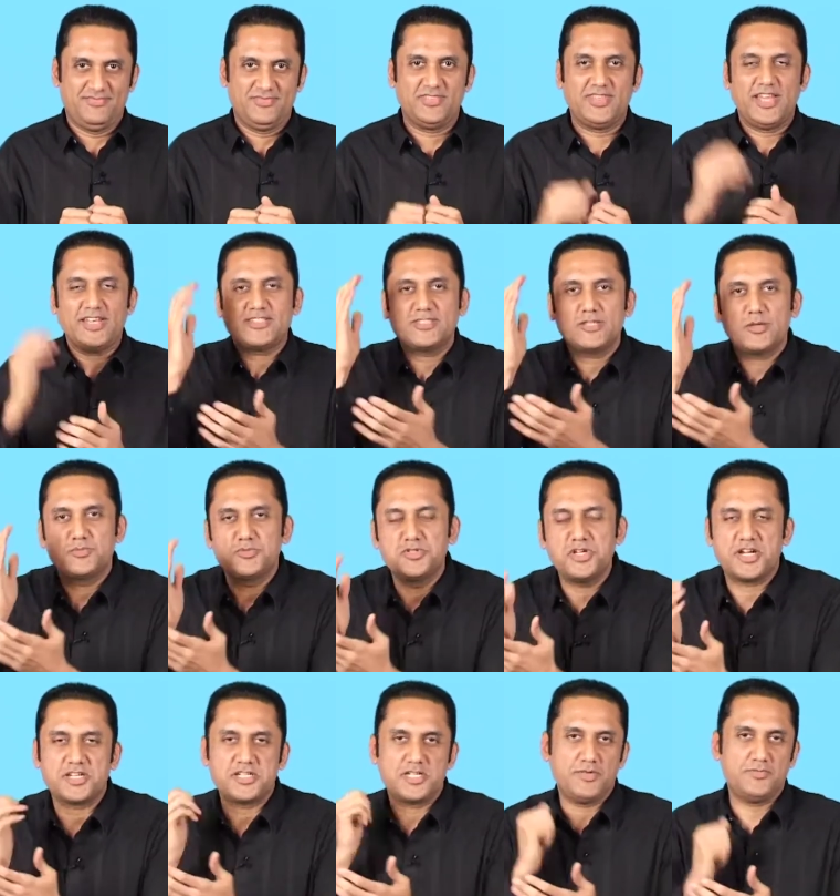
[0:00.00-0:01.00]
That's the
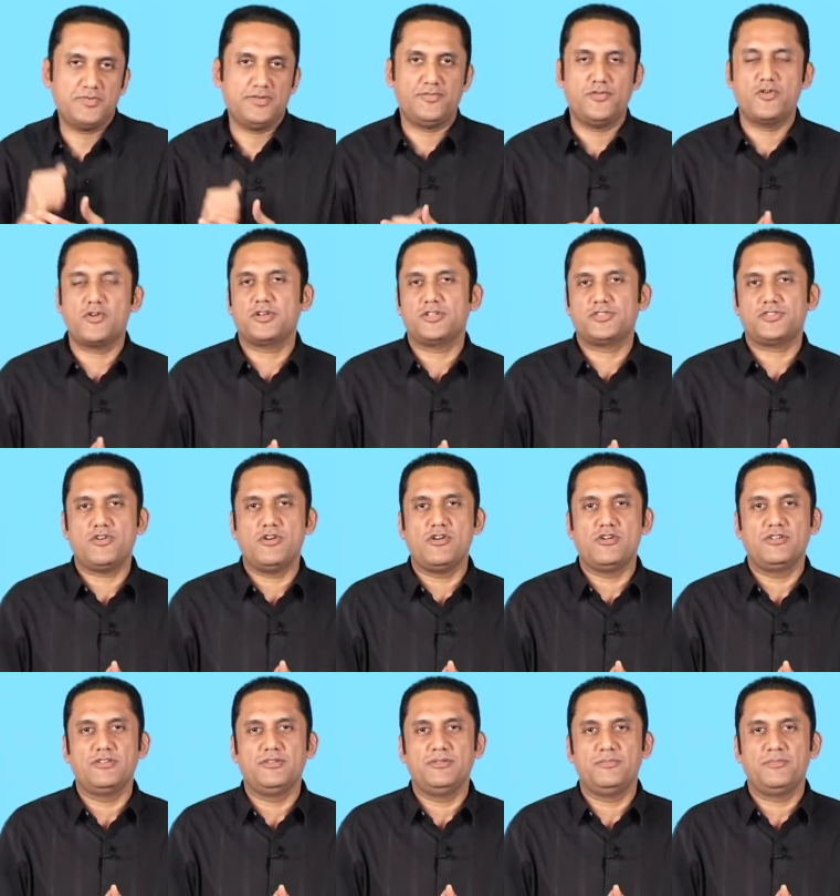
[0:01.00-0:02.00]
objection we focus
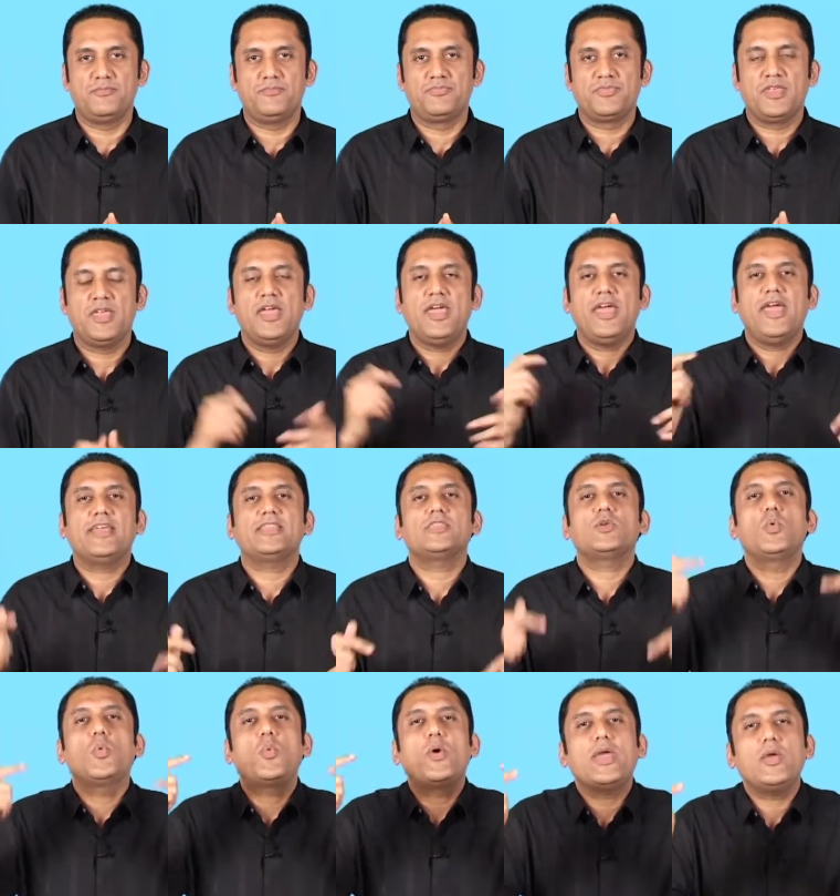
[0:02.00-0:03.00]
on. And the
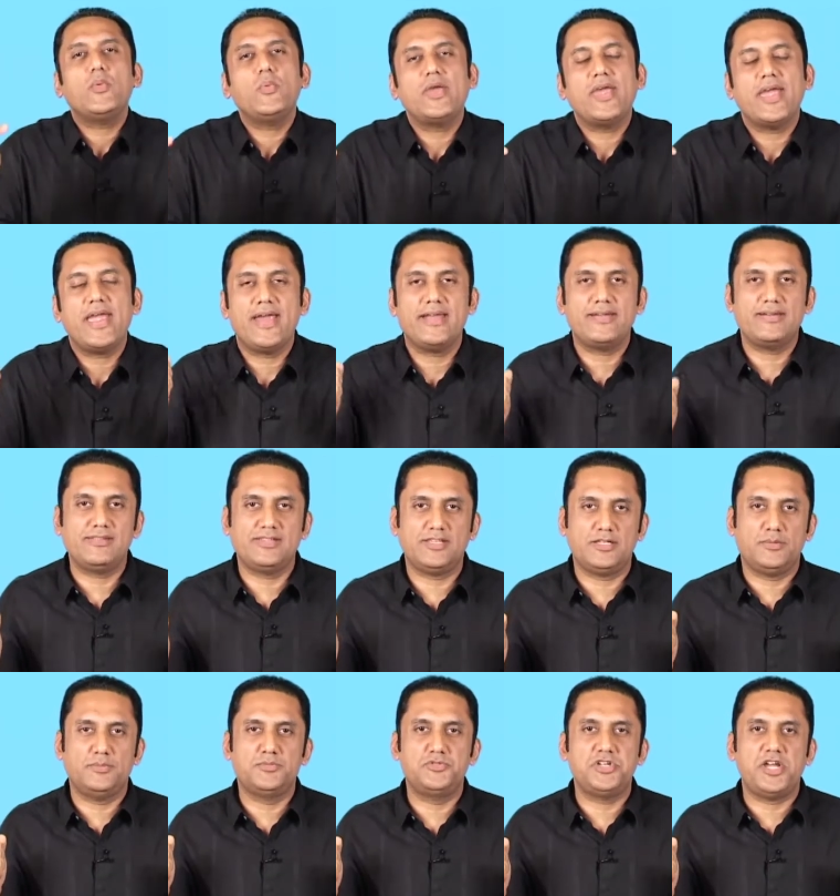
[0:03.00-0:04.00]
way we handle that
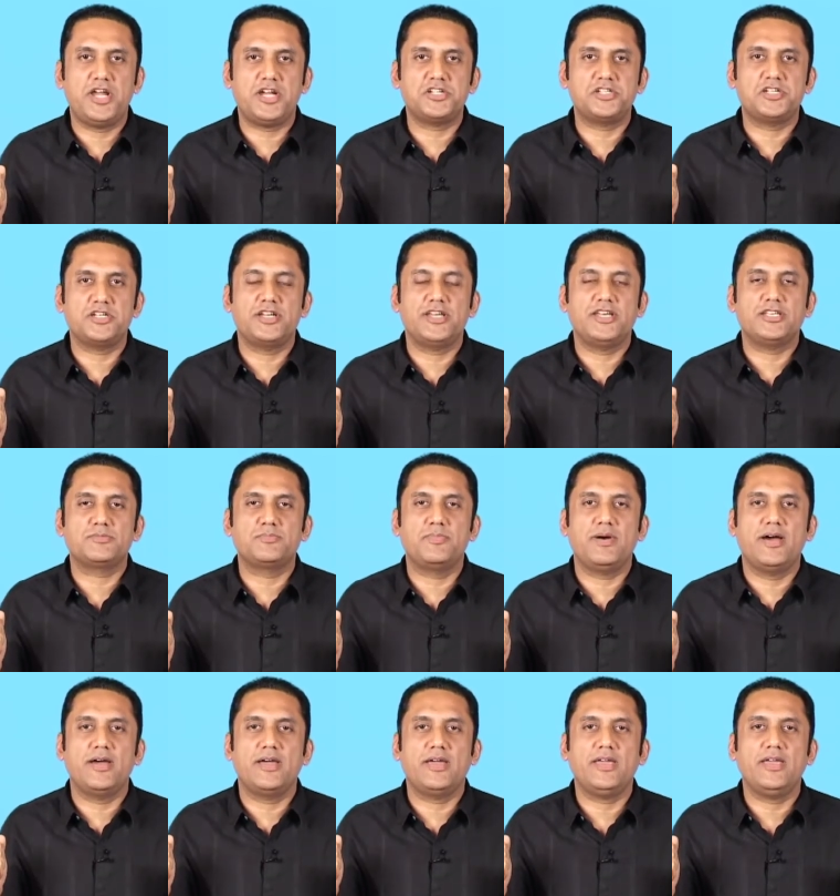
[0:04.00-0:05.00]
objection is
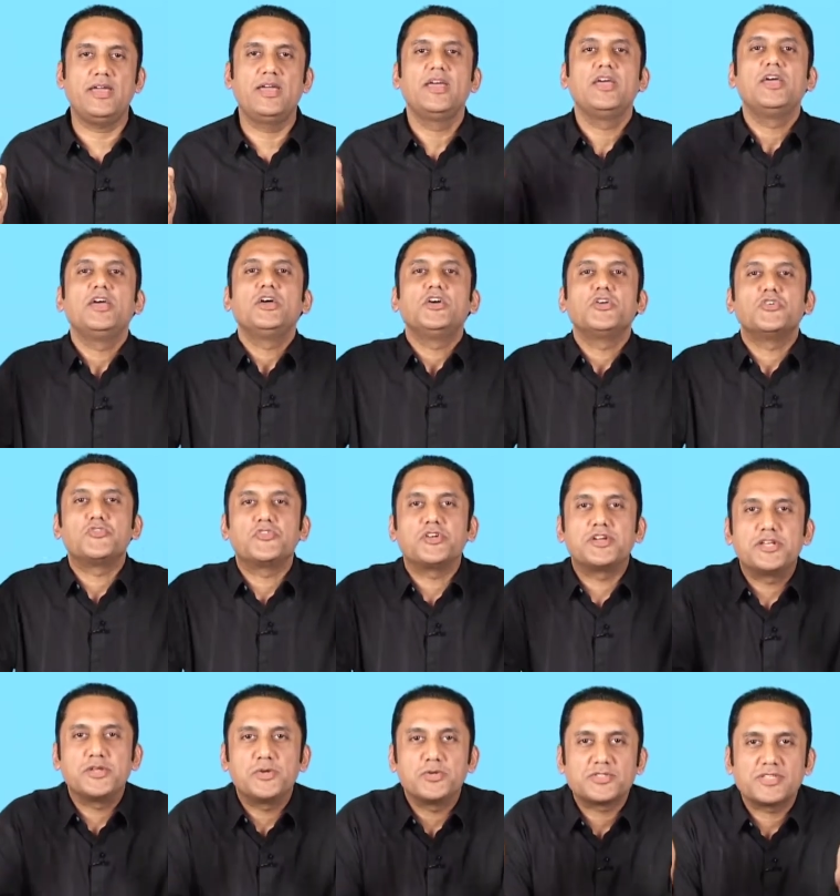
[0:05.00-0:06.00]
by
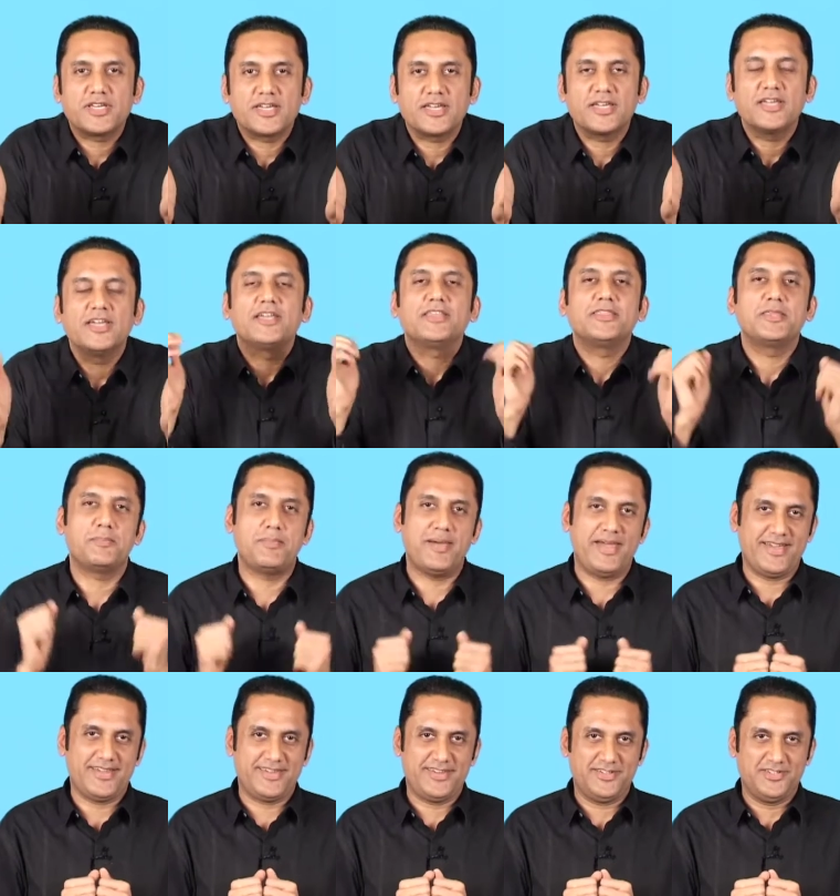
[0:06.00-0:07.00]
reducing the
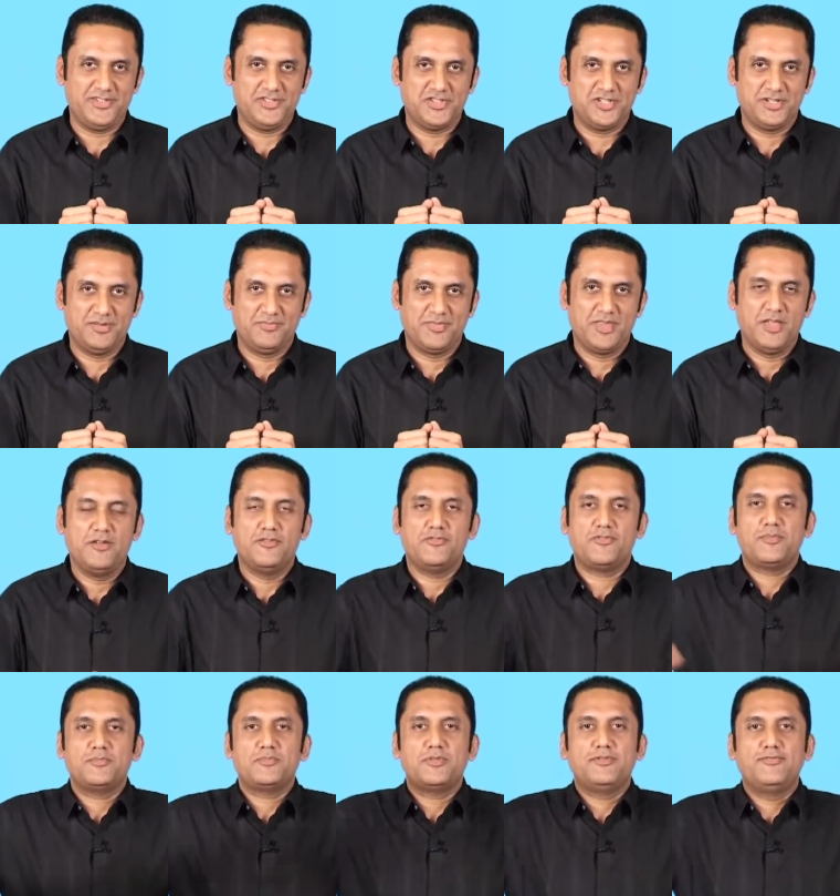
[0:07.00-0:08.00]
package
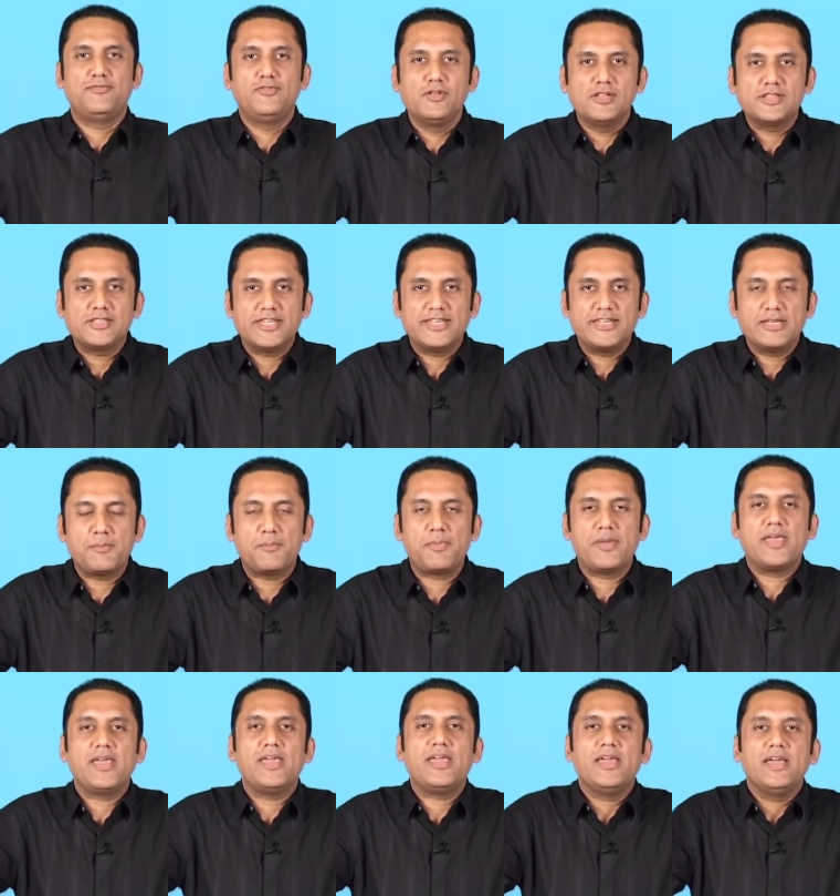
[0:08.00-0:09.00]
from the full
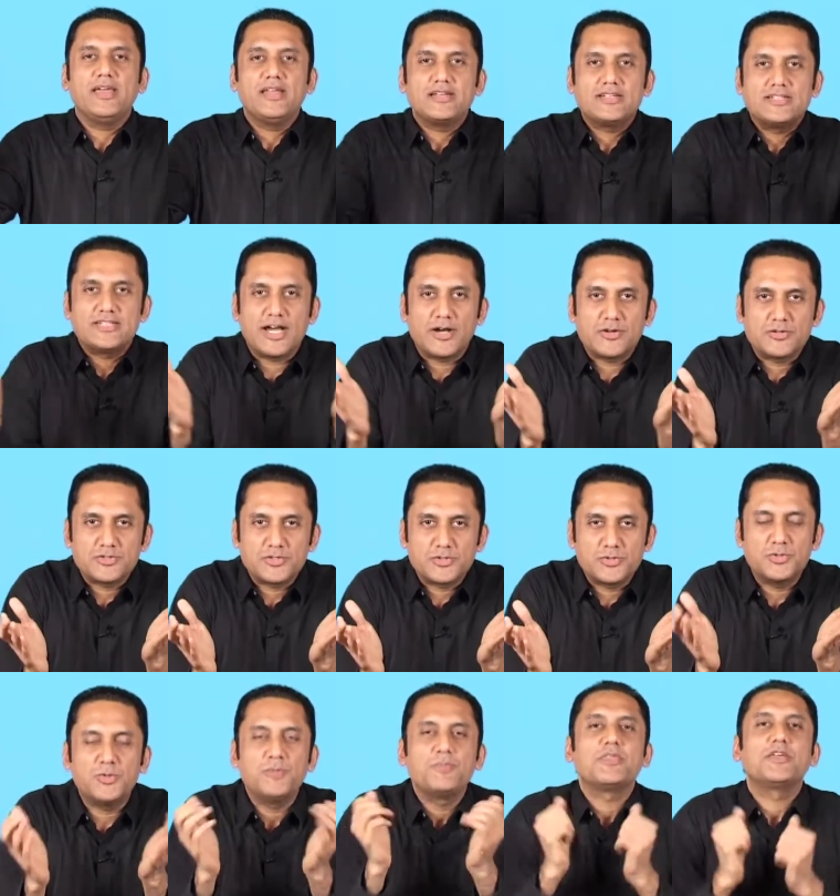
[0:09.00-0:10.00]
TDP down
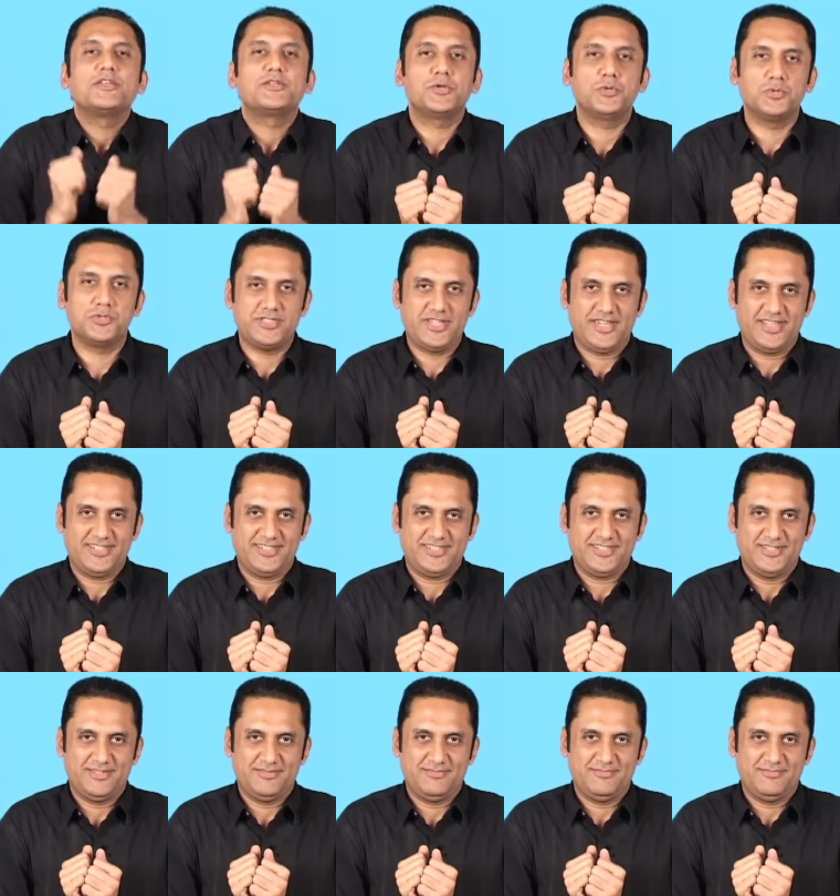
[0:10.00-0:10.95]
to 2 sets.